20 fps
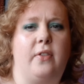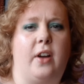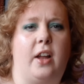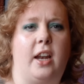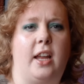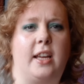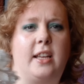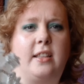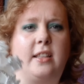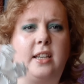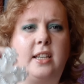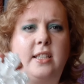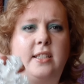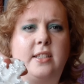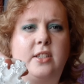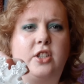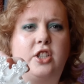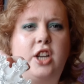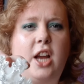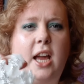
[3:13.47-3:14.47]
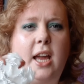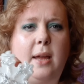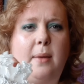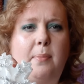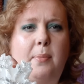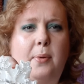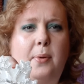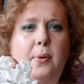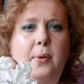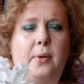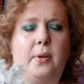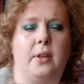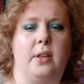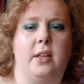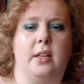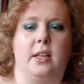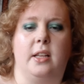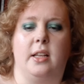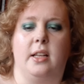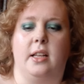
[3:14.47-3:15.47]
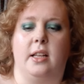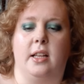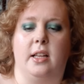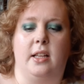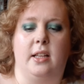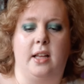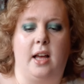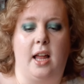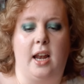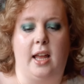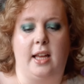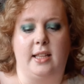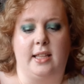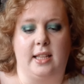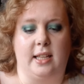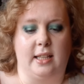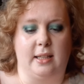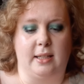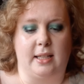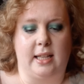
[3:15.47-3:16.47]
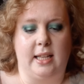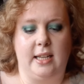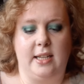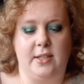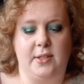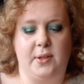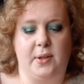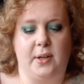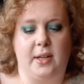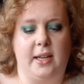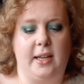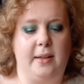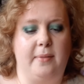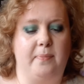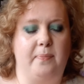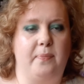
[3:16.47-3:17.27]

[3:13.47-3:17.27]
I like that it's a shape. I like the little glitters on it.